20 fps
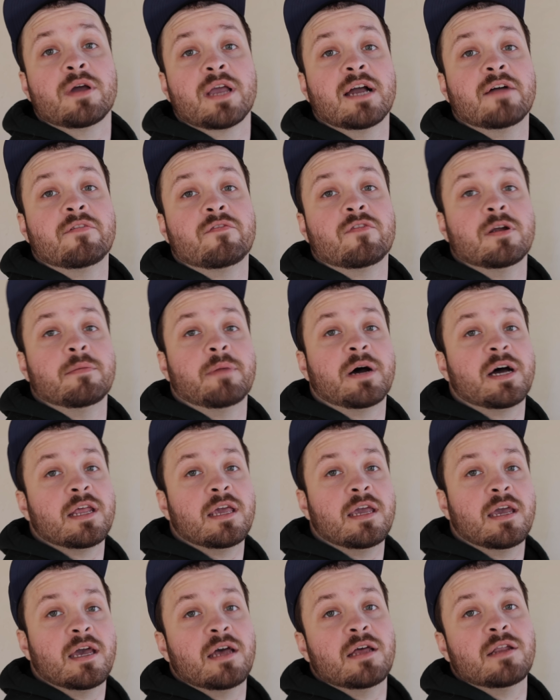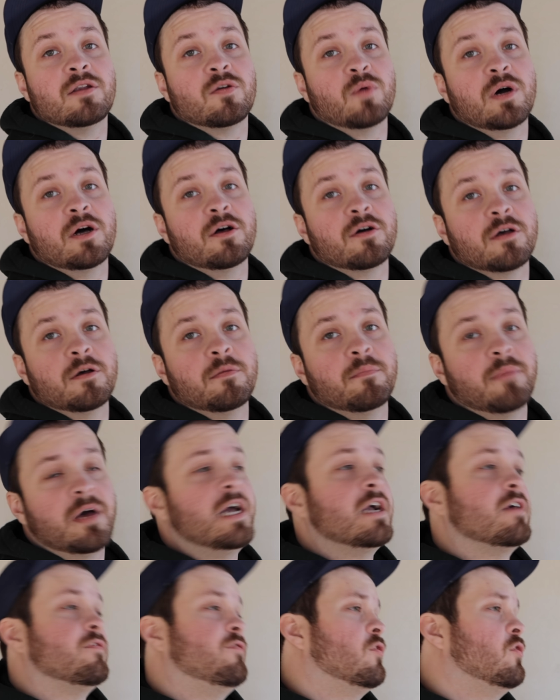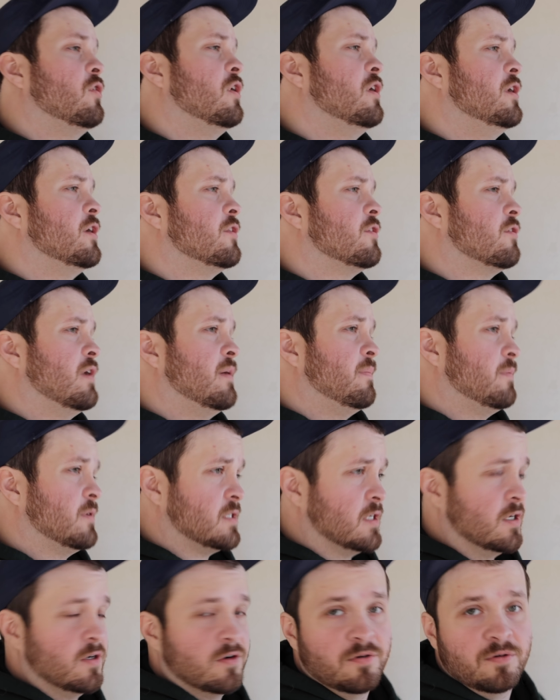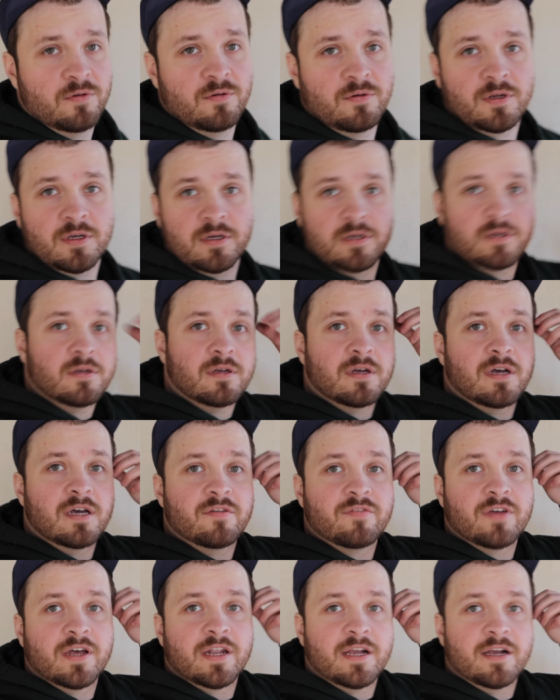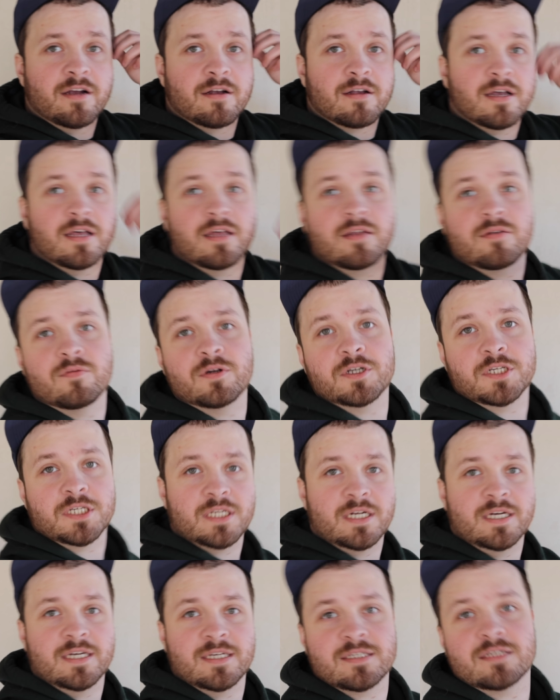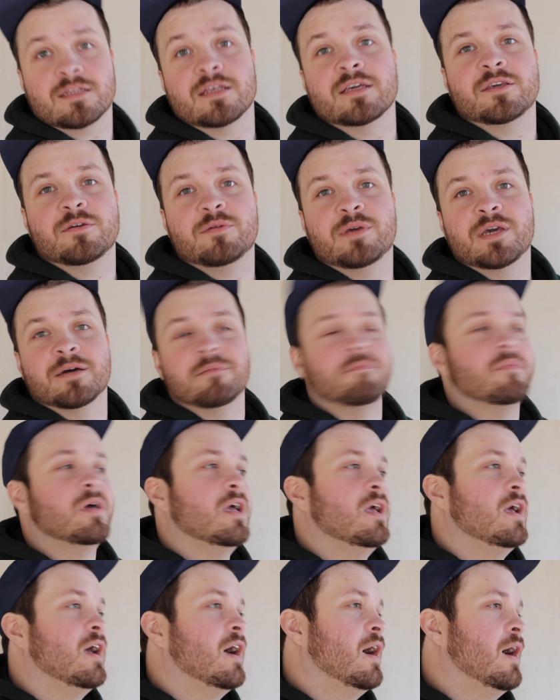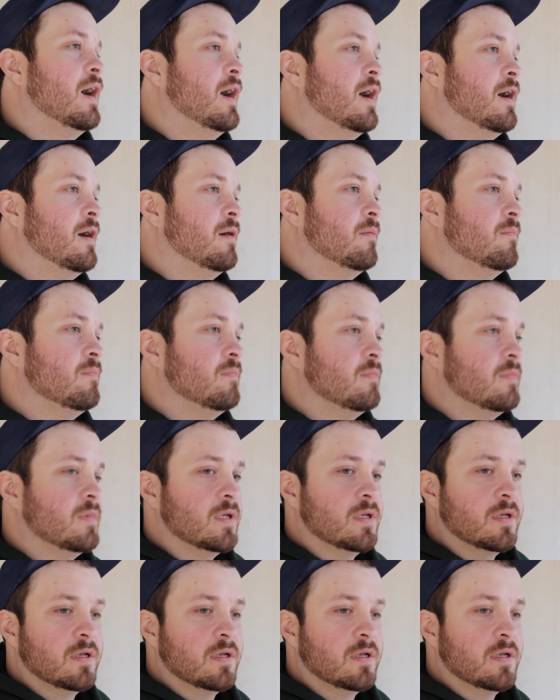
everybody, and welcome back for another episode. I've got a haircut, which is nice. Thank you, Kim. Um,